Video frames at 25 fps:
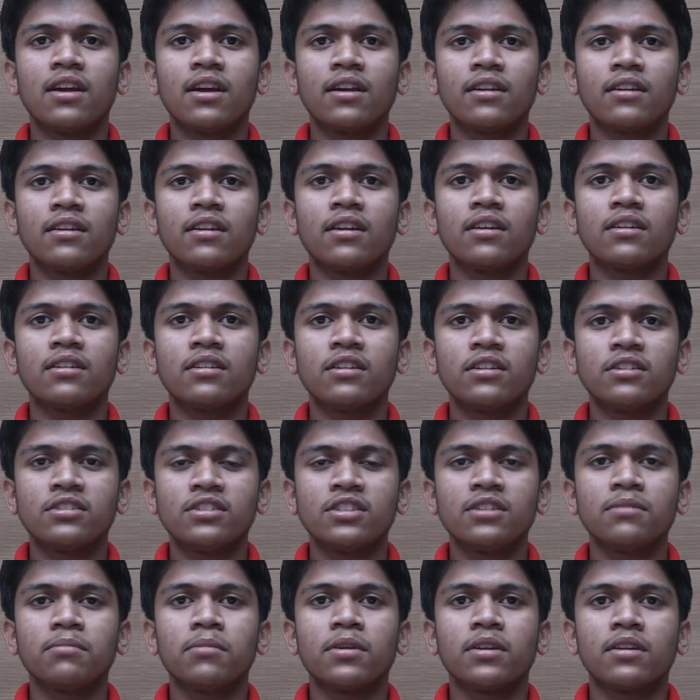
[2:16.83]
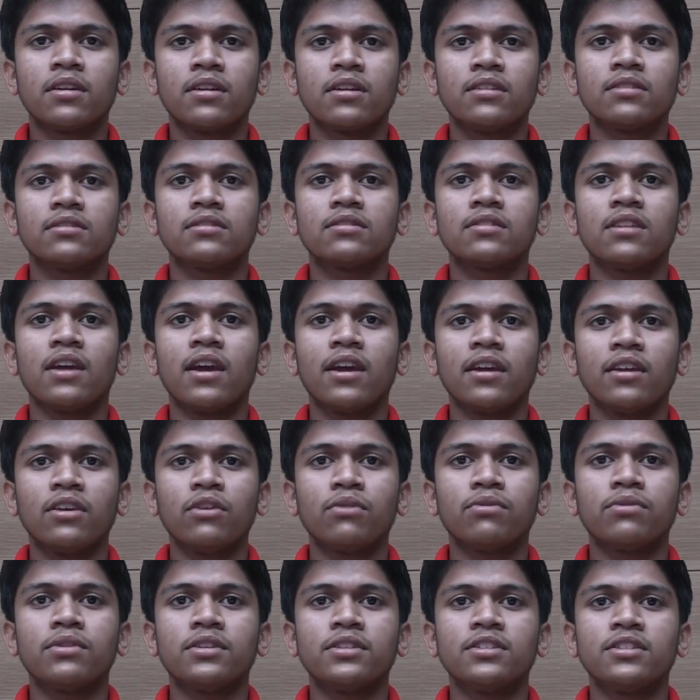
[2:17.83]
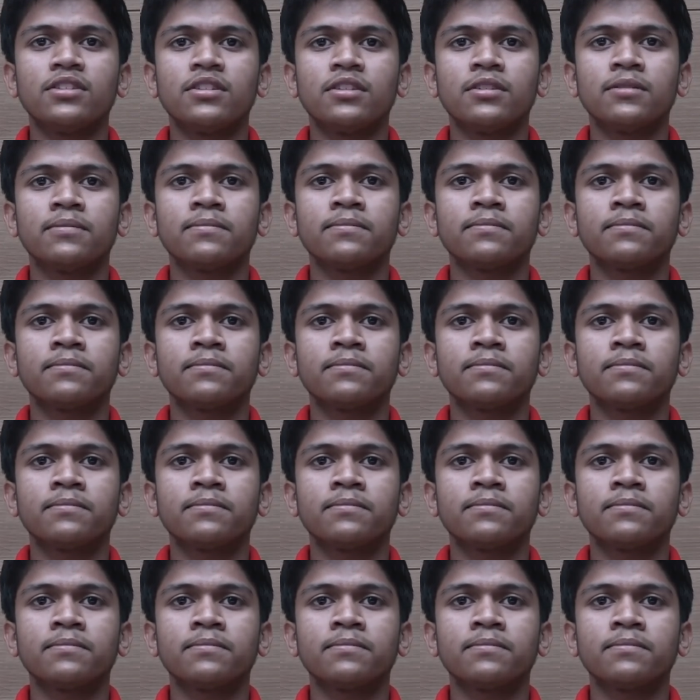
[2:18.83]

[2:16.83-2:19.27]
and their teaching methods. Thank you, FIITJEE.